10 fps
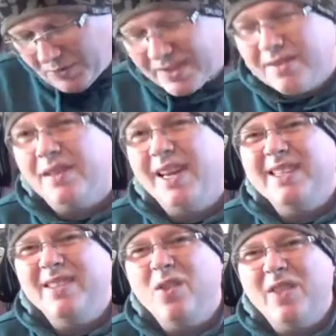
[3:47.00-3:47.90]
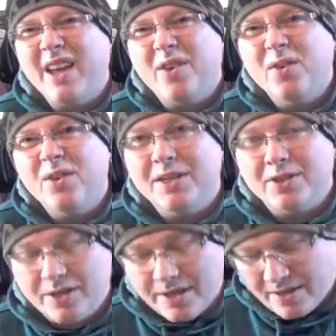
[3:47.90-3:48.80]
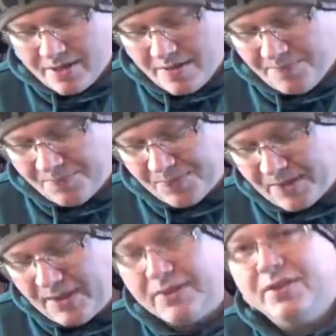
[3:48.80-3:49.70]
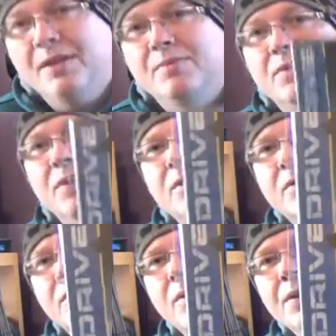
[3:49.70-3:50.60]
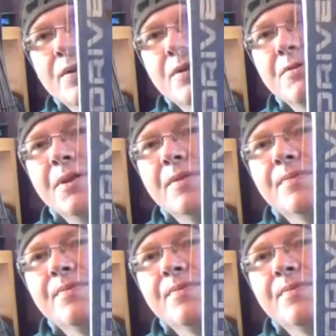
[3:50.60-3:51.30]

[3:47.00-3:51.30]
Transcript: which is not that good actually, um, it's um, Toy Story.